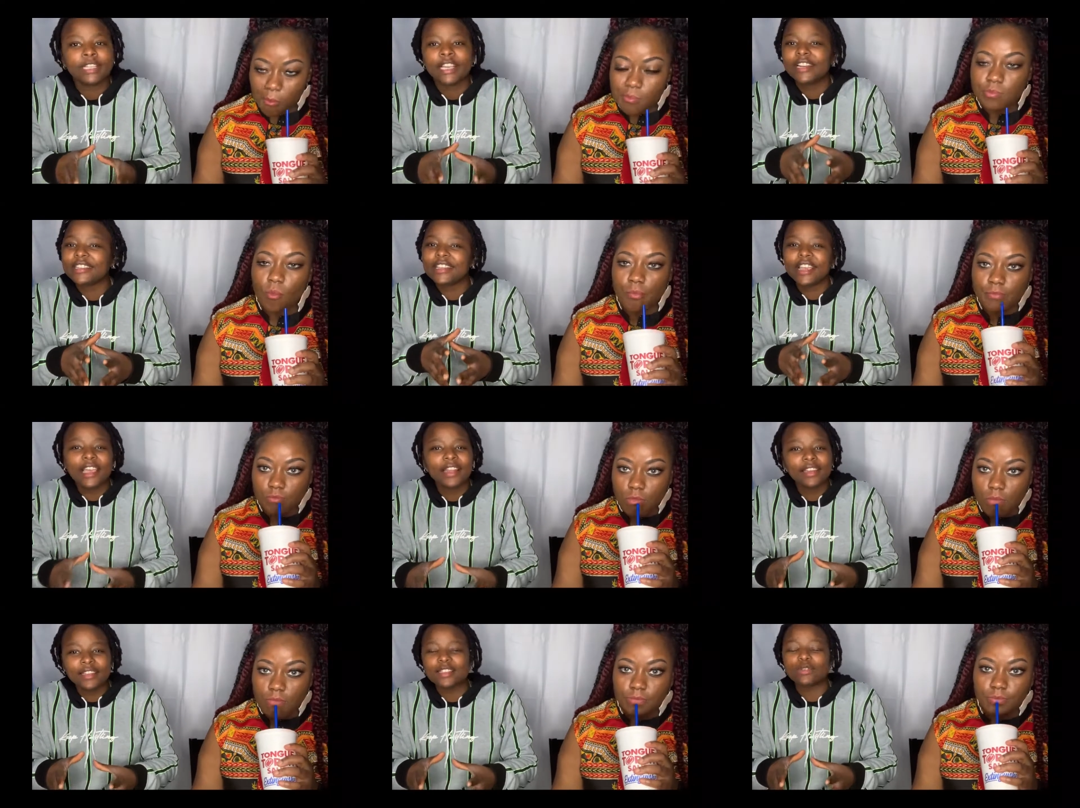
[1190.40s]
Speaker 1: it is
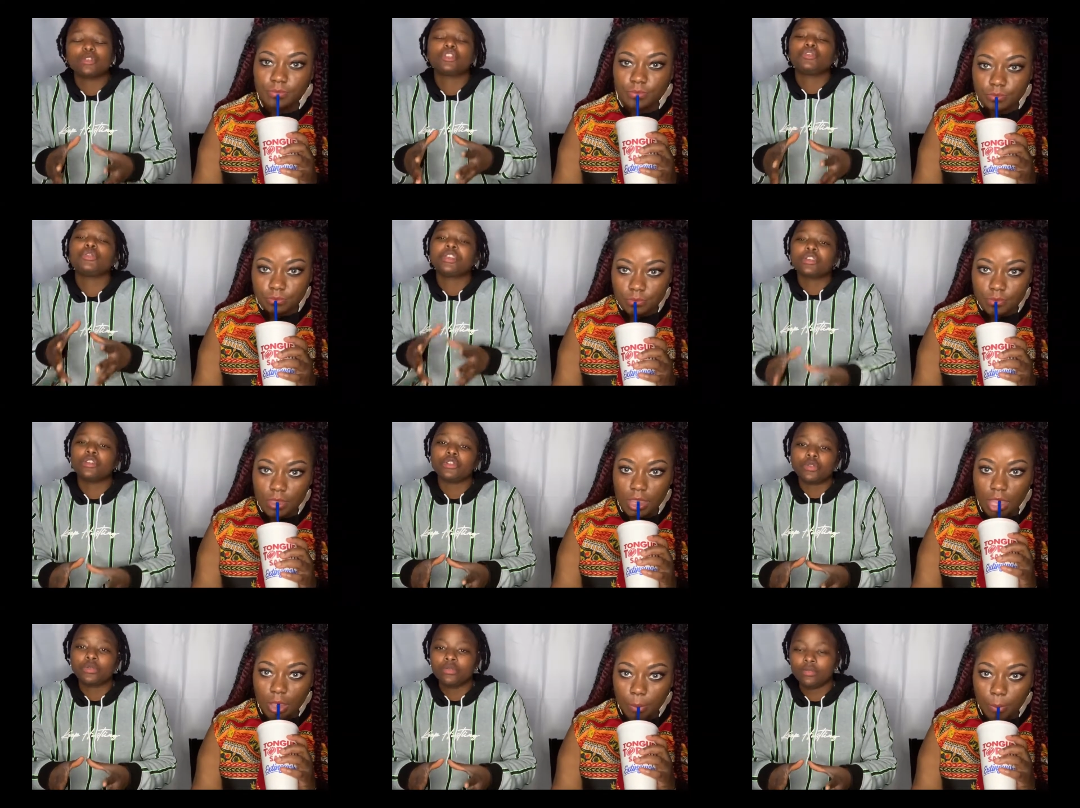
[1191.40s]
endless what you can
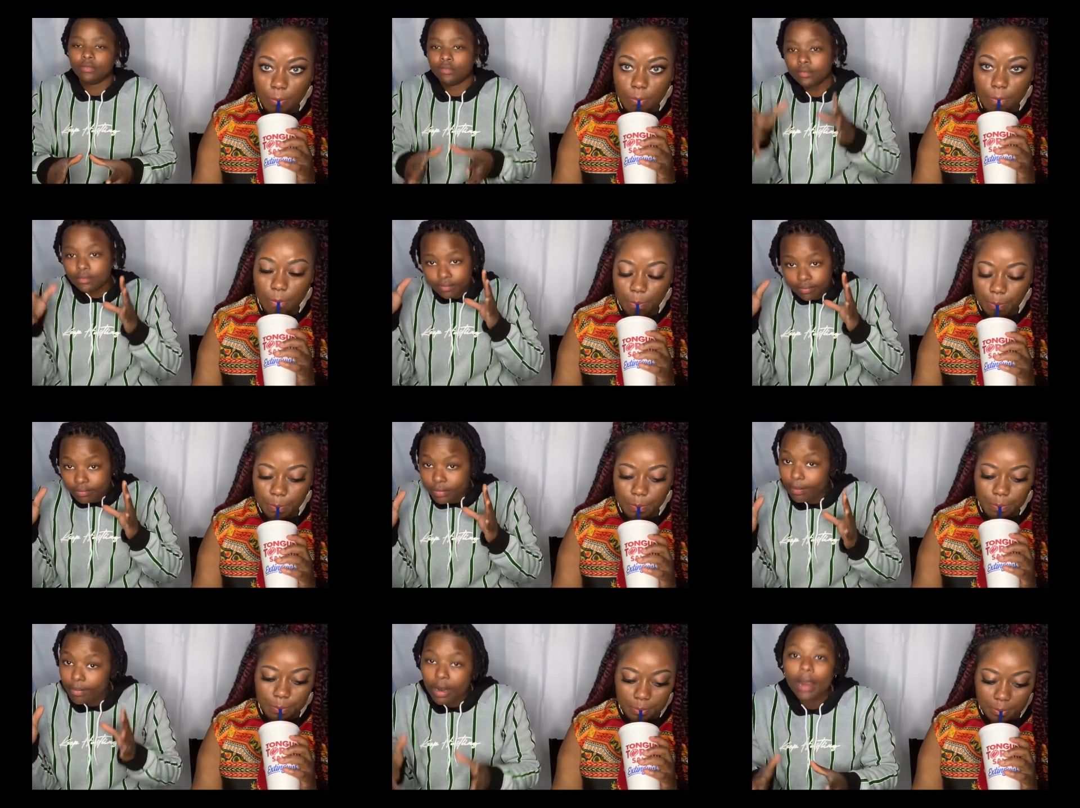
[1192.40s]
do. Mm -hmm.
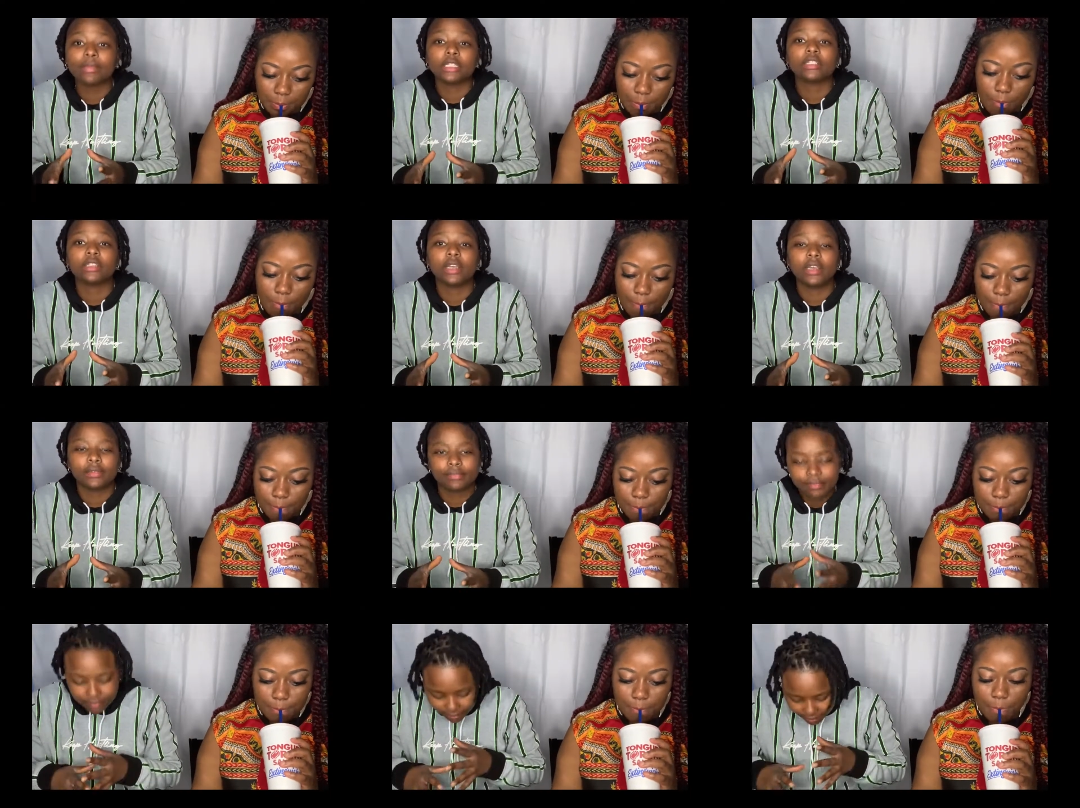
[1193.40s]
Promise you that.
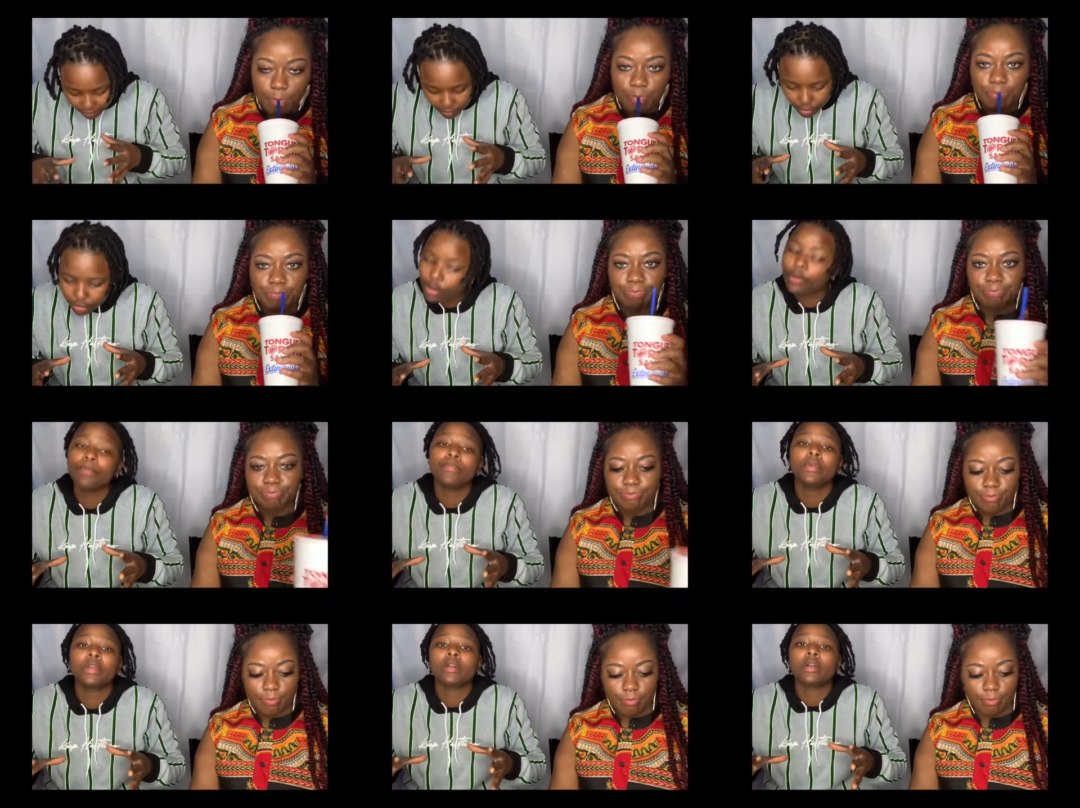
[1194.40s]
So,
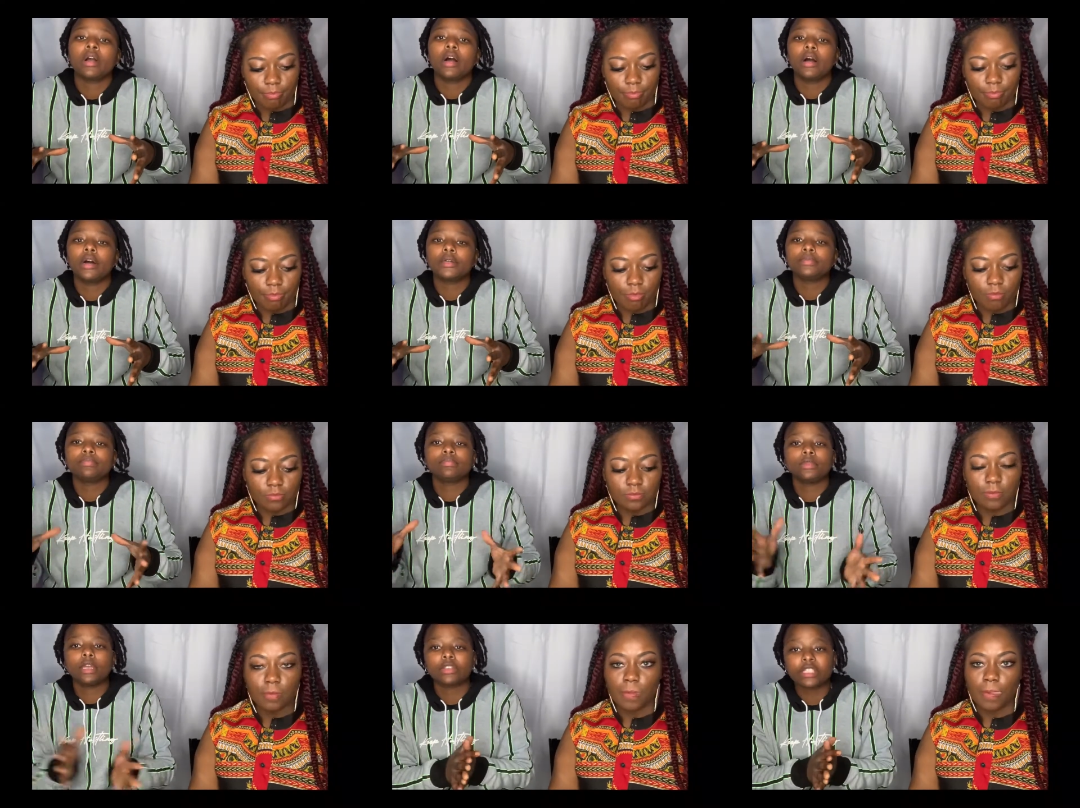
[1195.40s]
um,
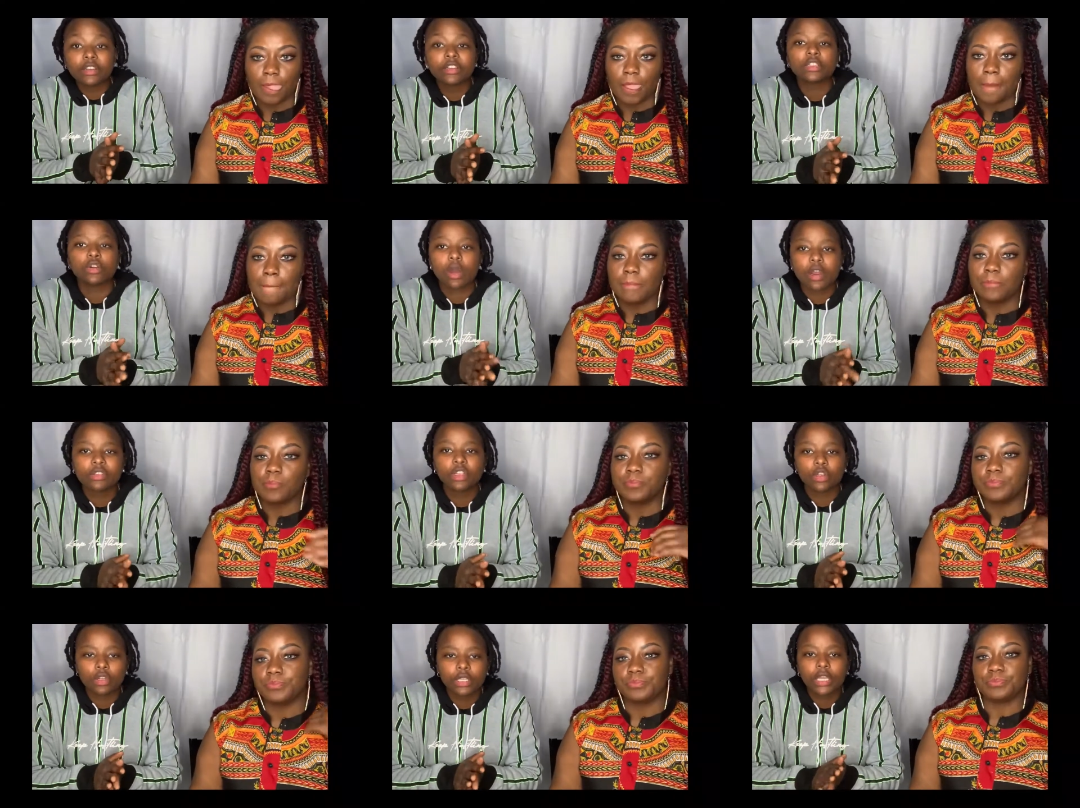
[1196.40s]
yeah, serious inquiries
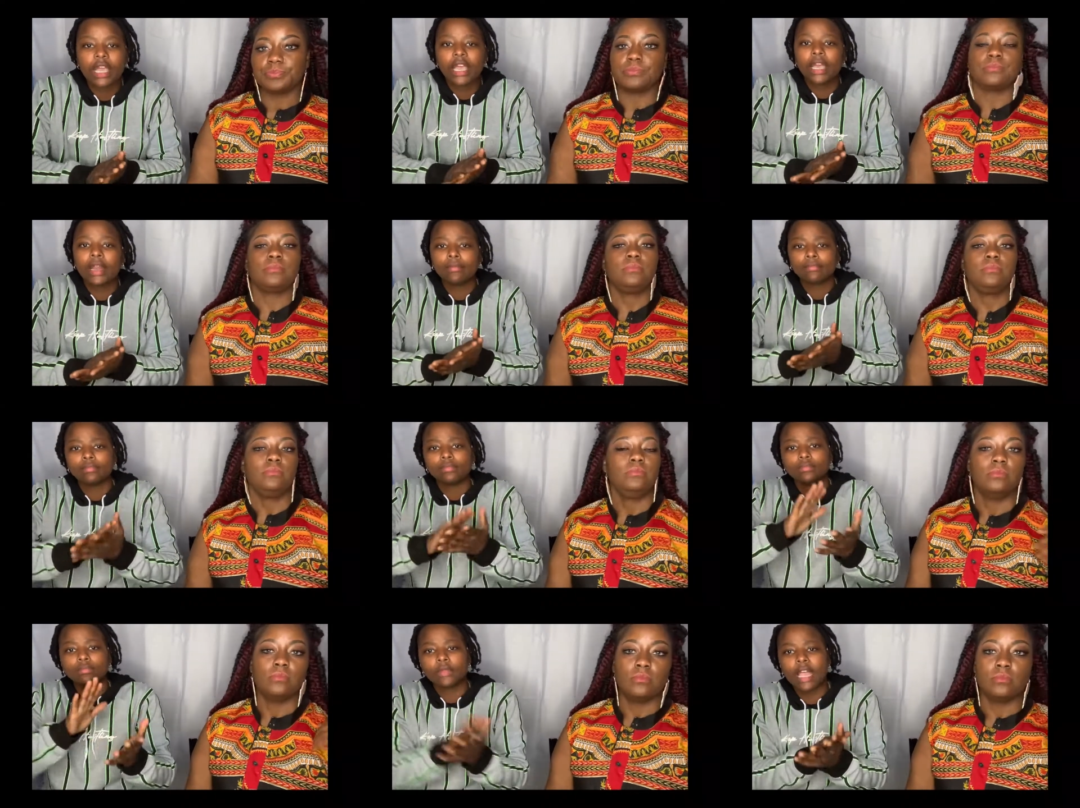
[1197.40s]
only, and
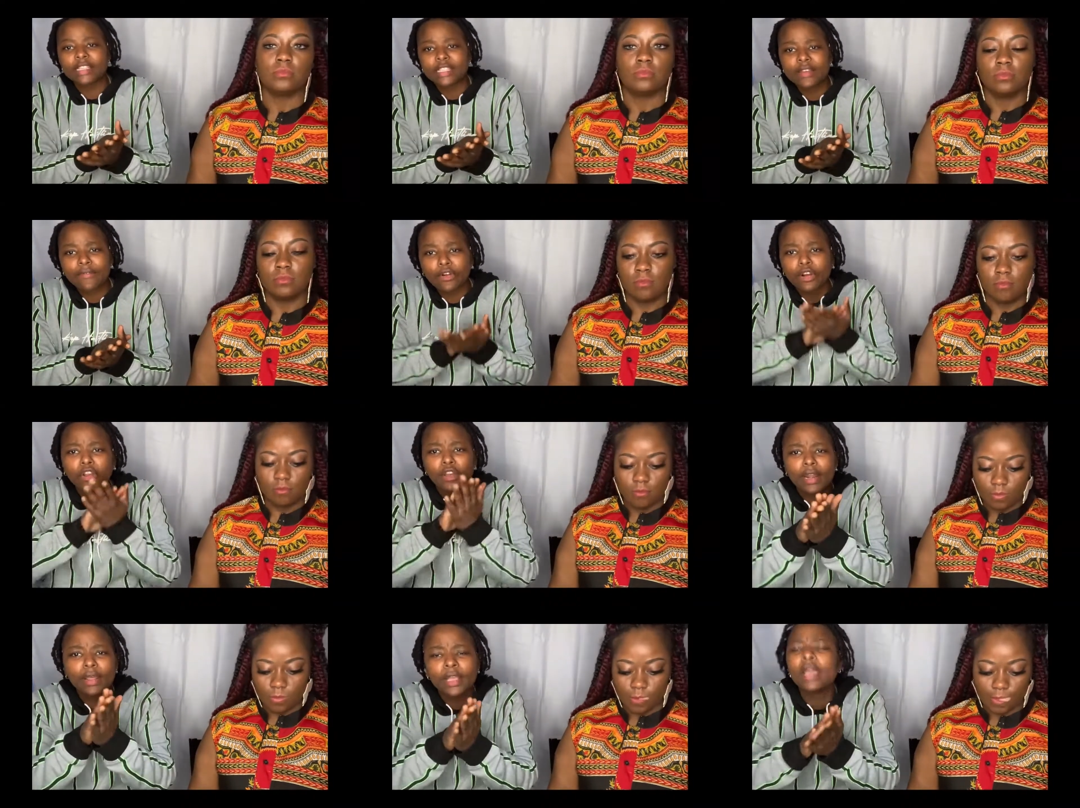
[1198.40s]
that's it for the
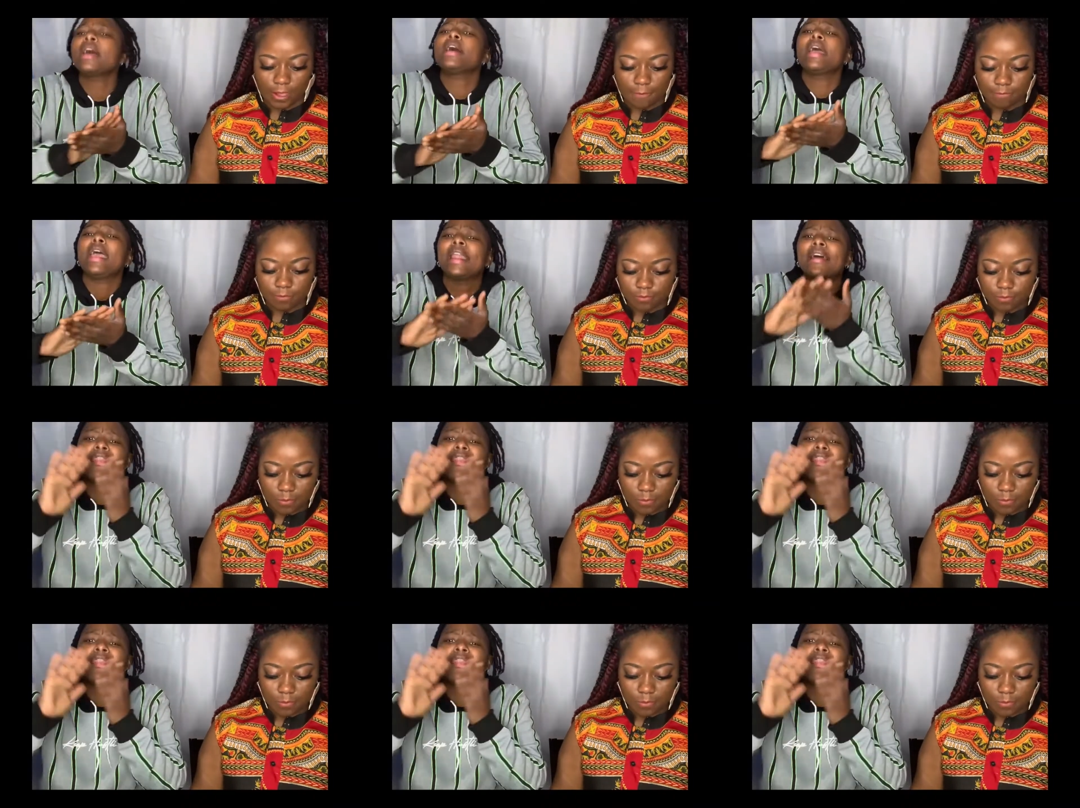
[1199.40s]
credit. And I